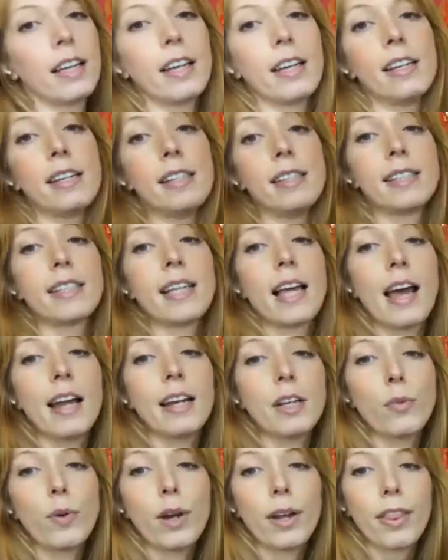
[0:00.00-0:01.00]
is
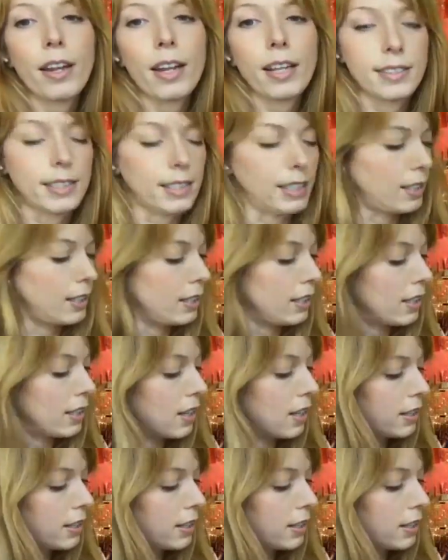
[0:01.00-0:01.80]
anywhere that I see